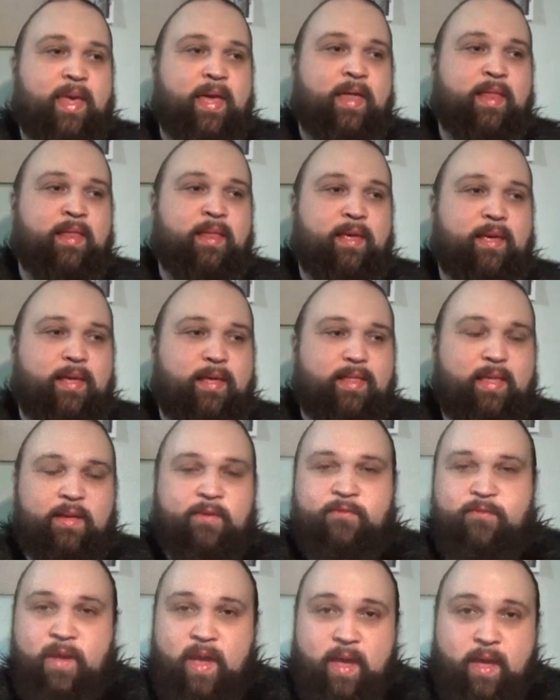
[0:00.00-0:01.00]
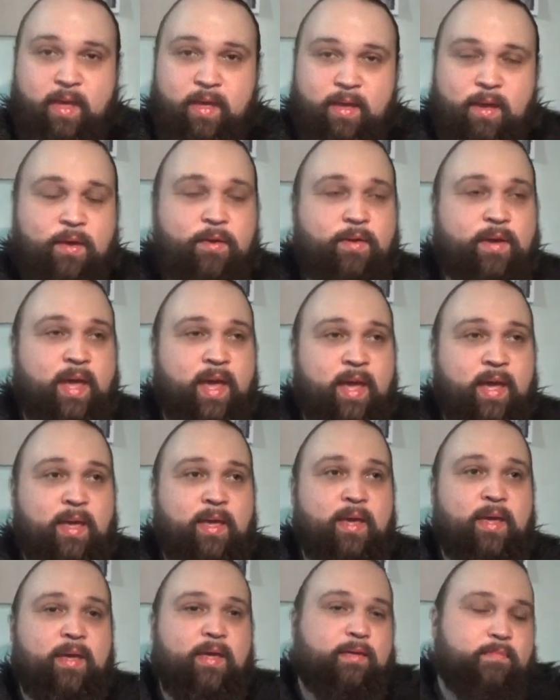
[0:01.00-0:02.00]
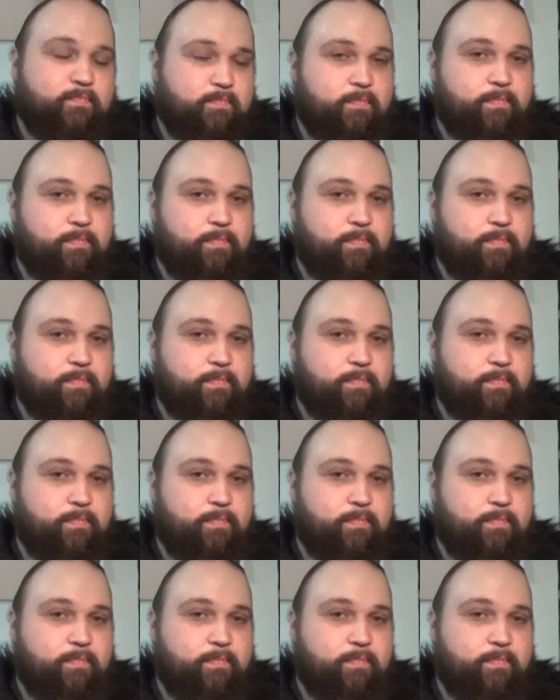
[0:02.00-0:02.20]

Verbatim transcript: and then they fail. Okay,